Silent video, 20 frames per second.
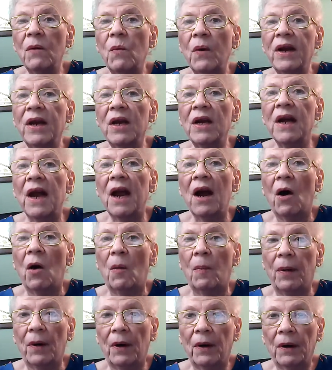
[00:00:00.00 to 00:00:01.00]
we can
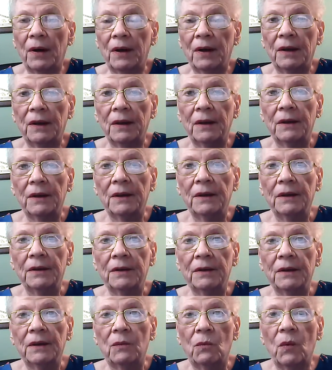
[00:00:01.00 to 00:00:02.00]
help.
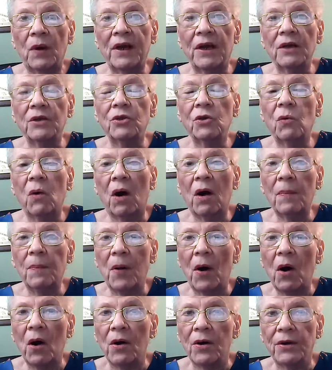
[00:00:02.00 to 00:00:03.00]
We can do our
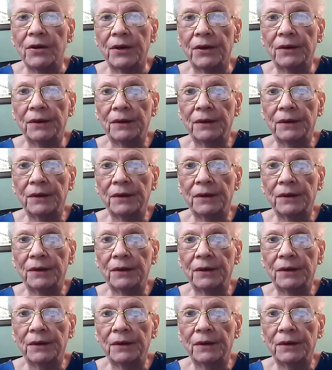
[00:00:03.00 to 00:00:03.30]
part.